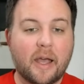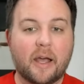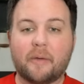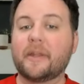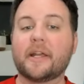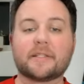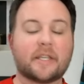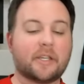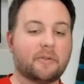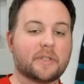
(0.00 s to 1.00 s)
And yes,
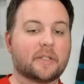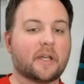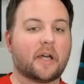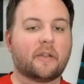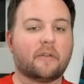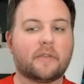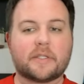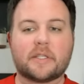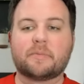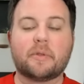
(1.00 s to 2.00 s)
I know he's, a lot of
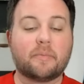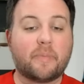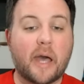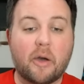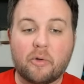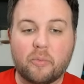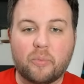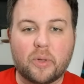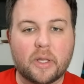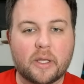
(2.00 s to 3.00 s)
this has been power
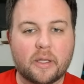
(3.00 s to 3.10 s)
play.